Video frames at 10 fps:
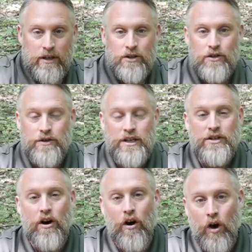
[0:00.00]
So
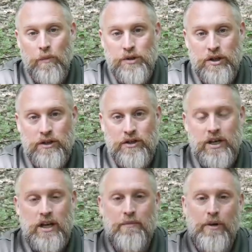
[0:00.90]
these are options.
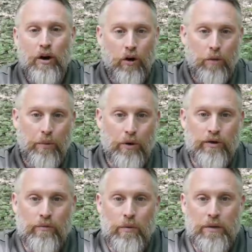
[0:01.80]
The whole point
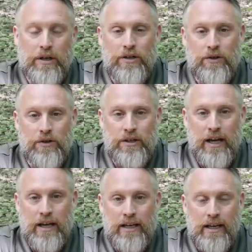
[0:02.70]
of what we're going to do
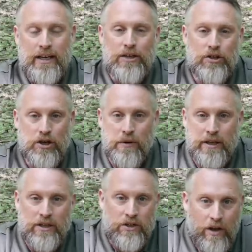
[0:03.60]
today is show an
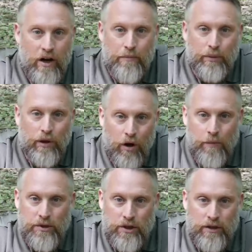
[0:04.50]
example
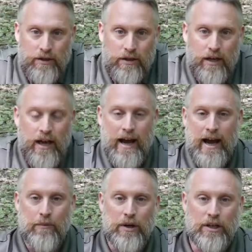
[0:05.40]
option,
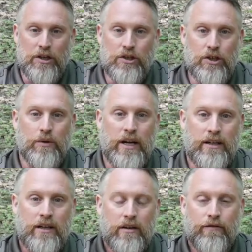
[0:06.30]
and we're going to do it
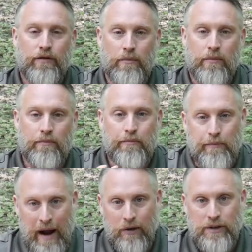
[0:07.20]
from
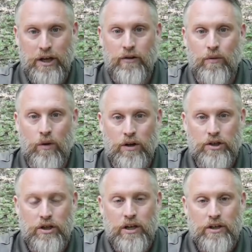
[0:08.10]
bounding overwatch.